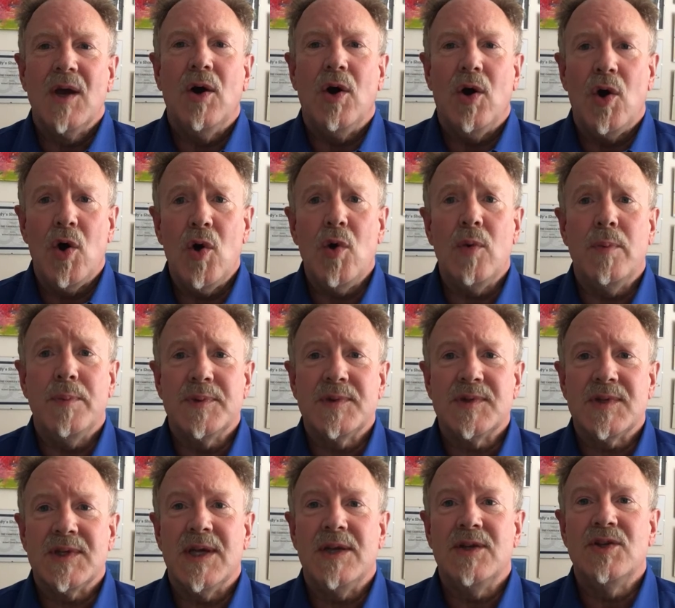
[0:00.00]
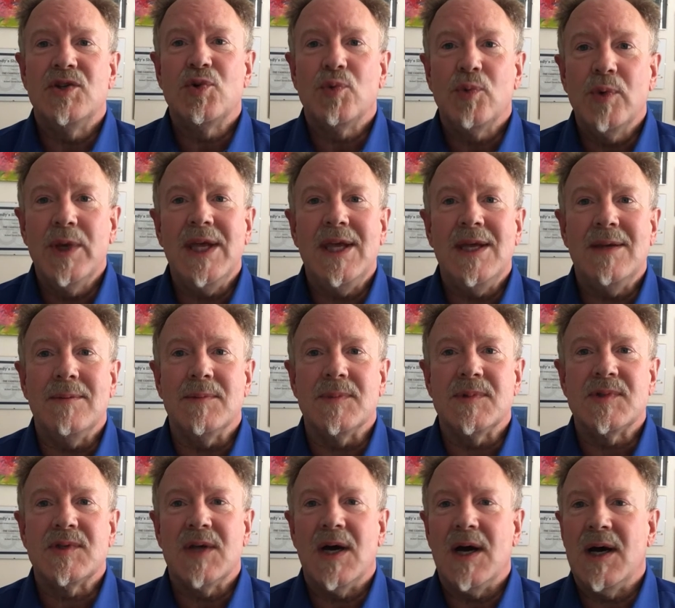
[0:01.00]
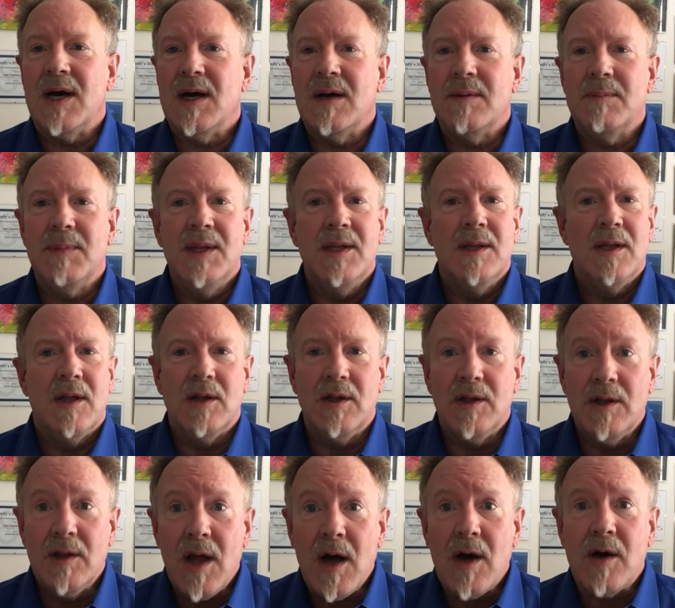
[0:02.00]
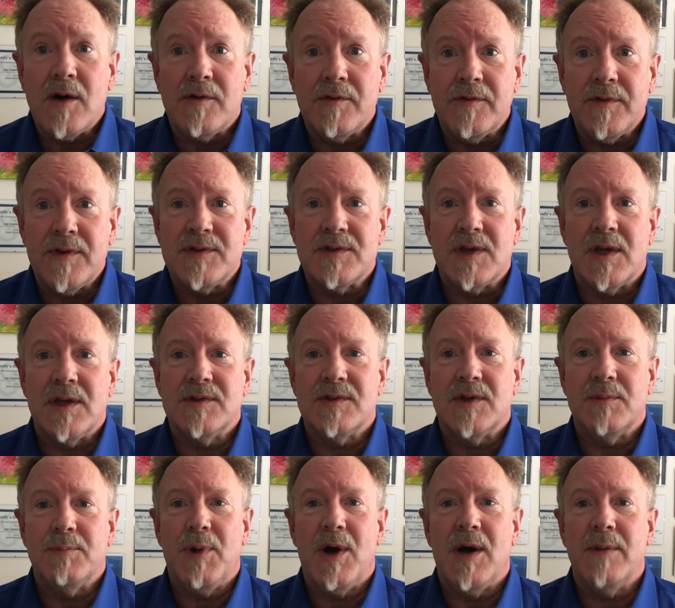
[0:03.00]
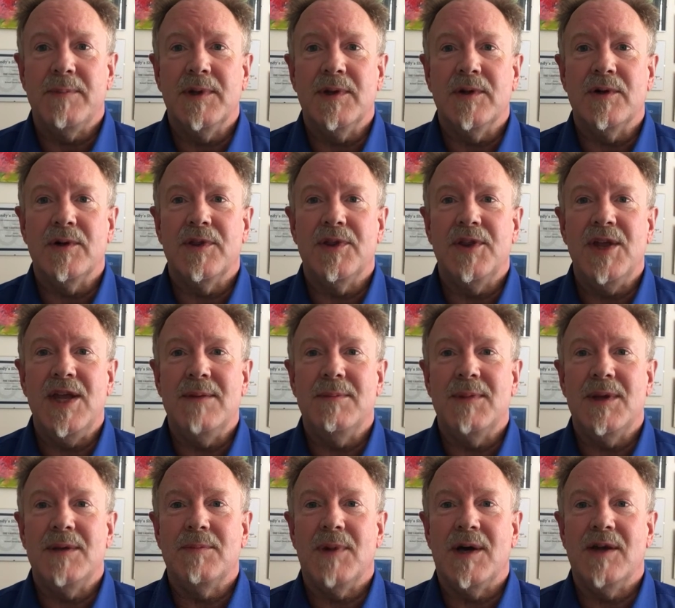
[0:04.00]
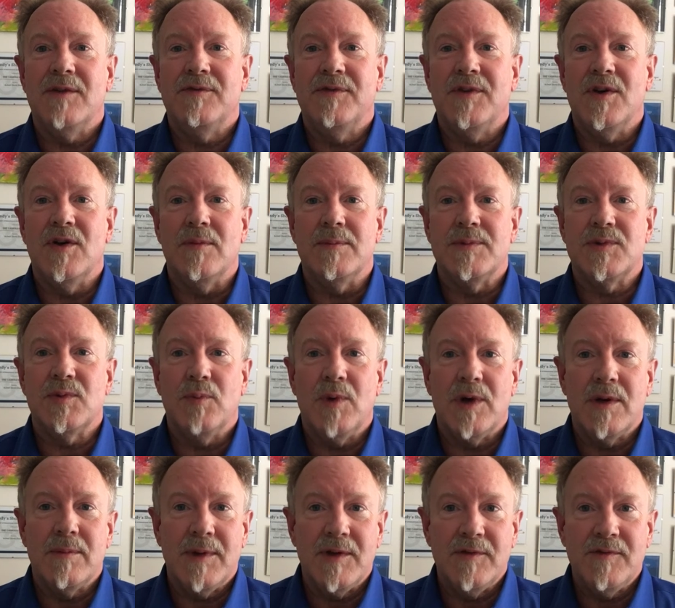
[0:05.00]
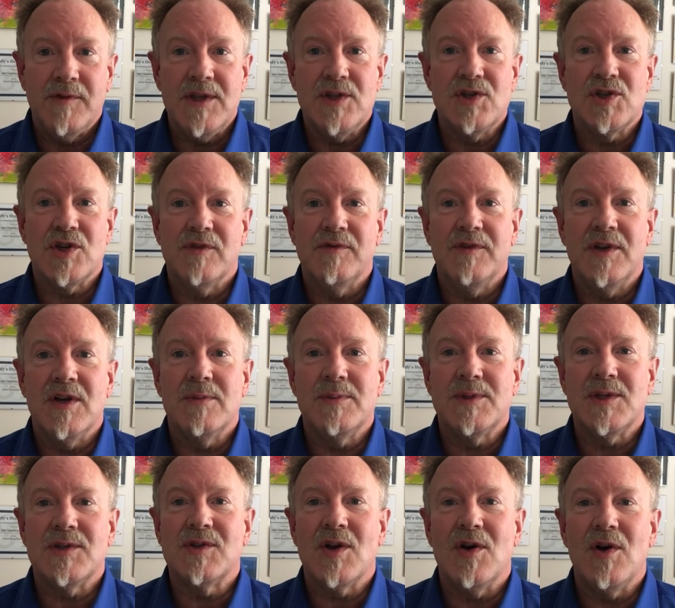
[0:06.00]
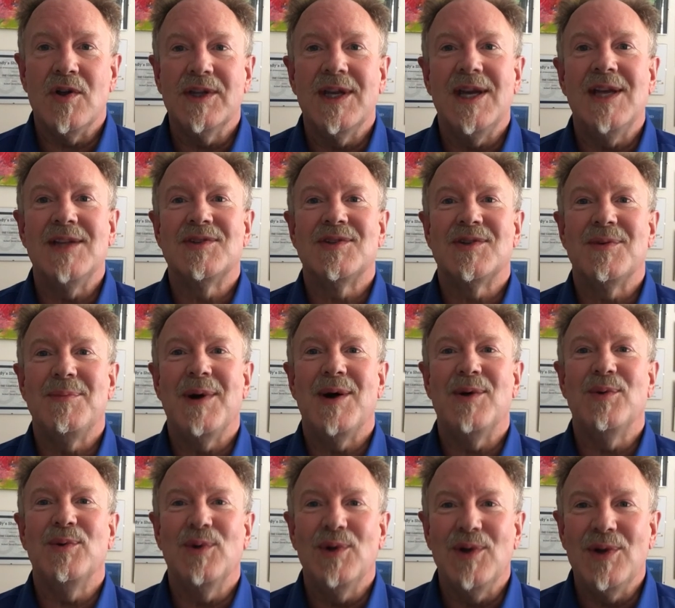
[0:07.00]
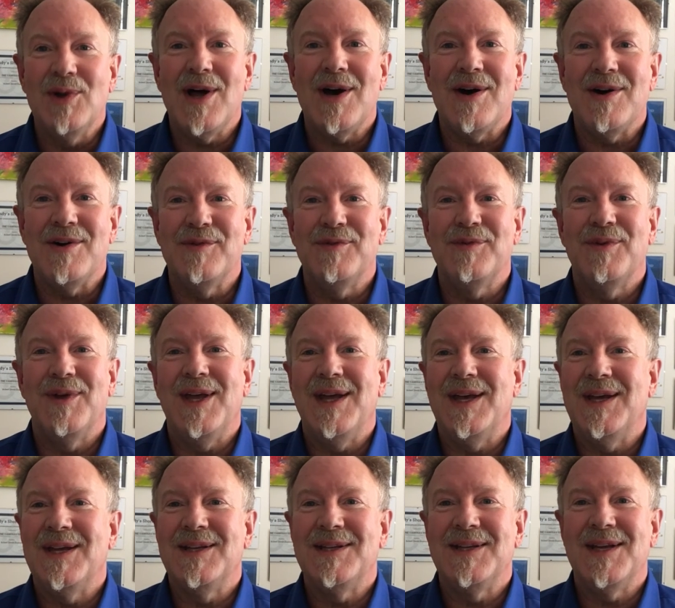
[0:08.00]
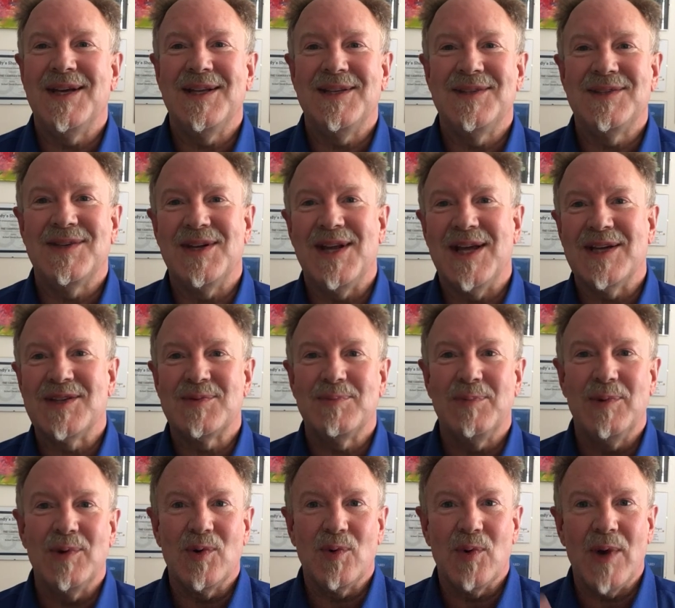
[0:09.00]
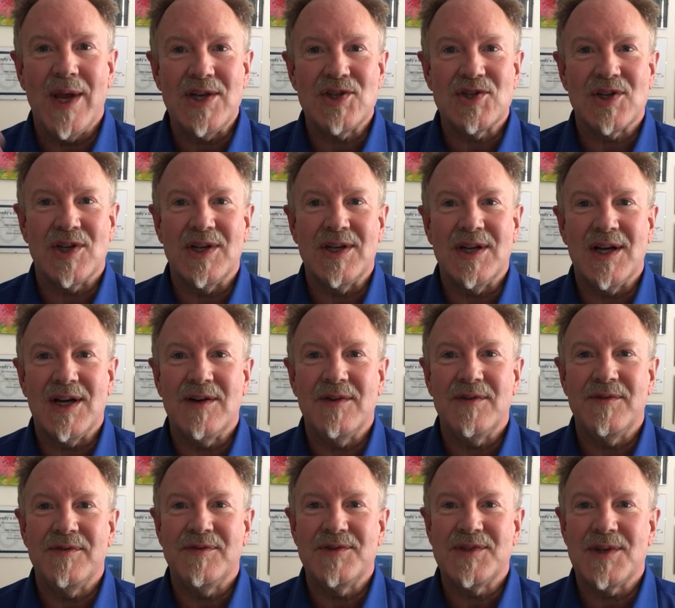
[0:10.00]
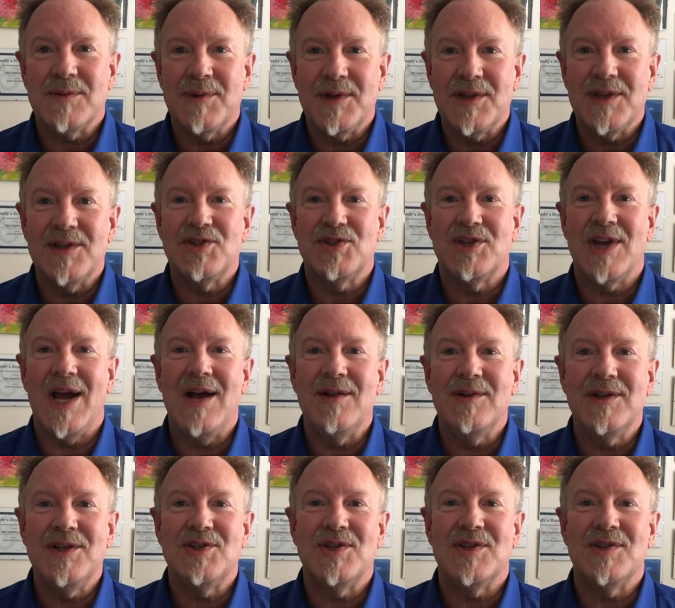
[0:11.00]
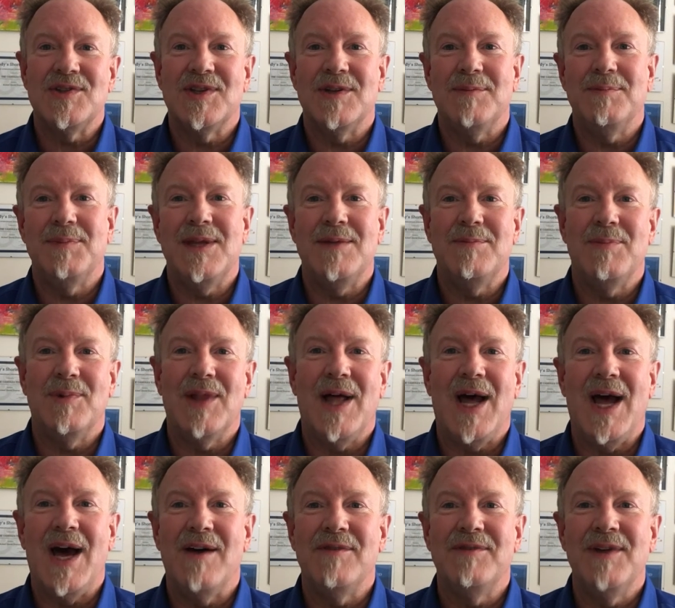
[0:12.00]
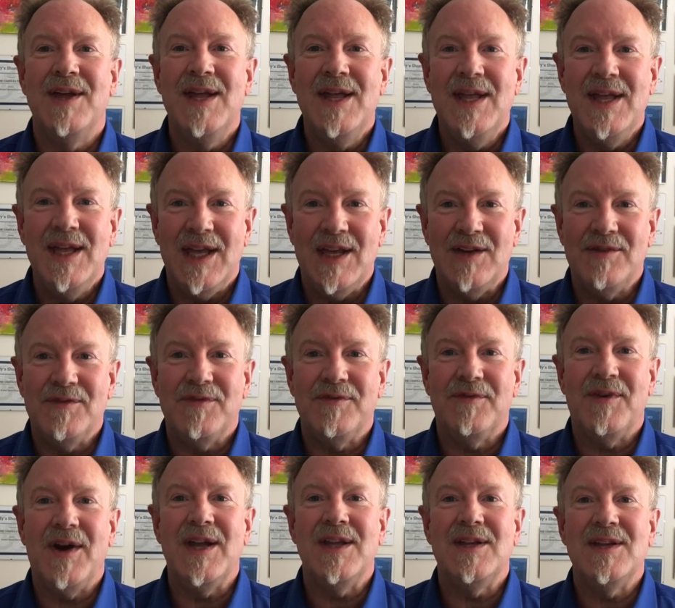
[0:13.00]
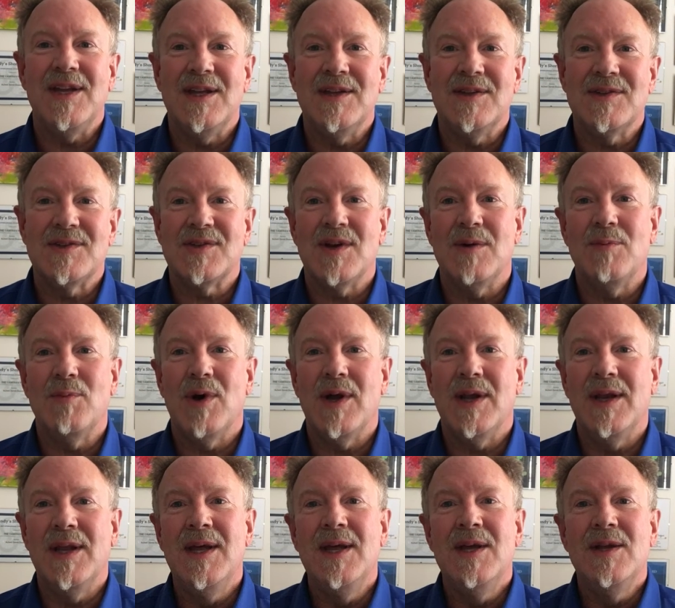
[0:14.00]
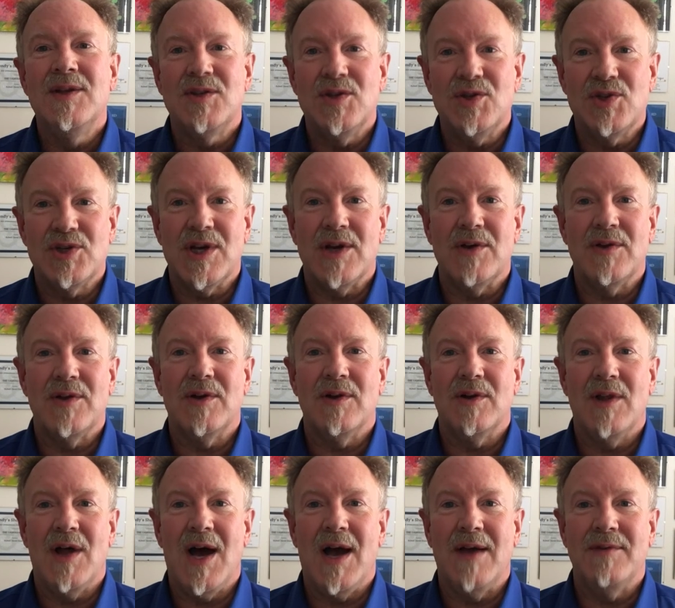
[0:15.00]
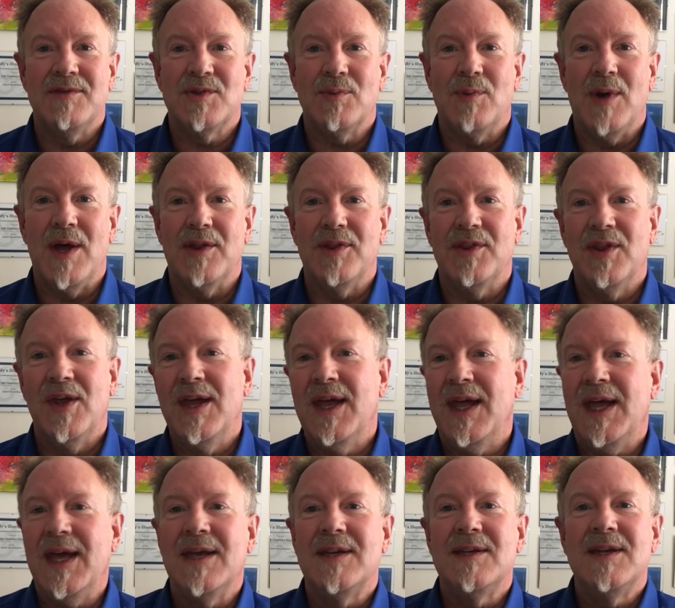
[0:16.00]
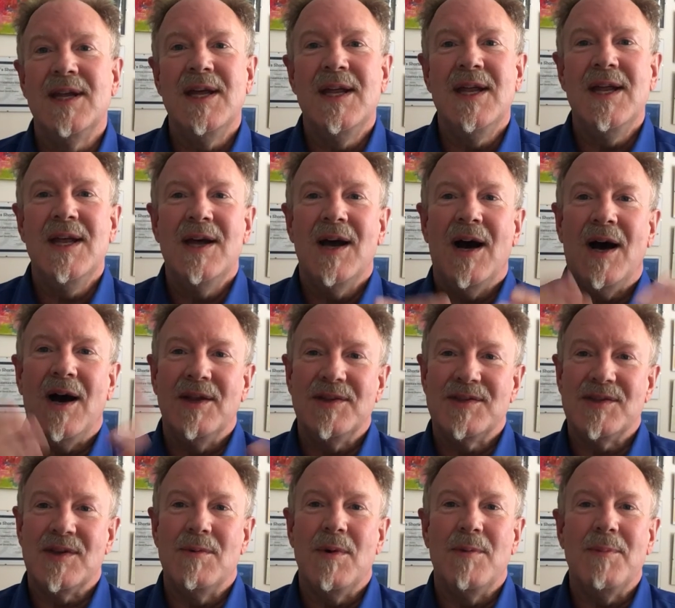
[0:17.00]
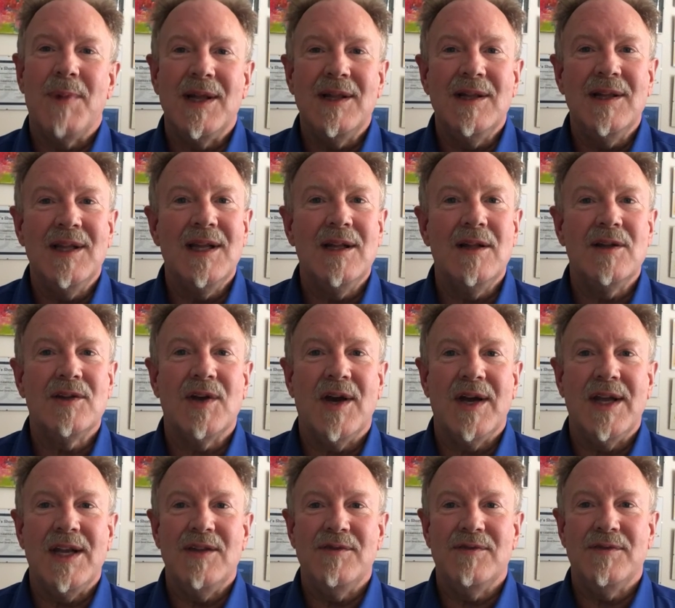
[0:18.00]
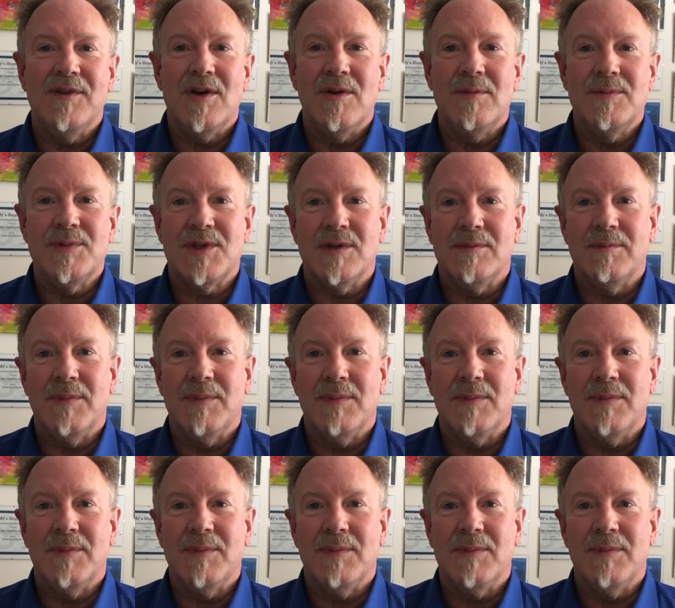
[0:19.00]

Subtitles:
hopes and dreams. Love is a popular theme in my films. One of my feature films is called It's About Love, and it's an exploration of some of the challenges that people have in finding someone to share their lives with. And some of my little tiny films, the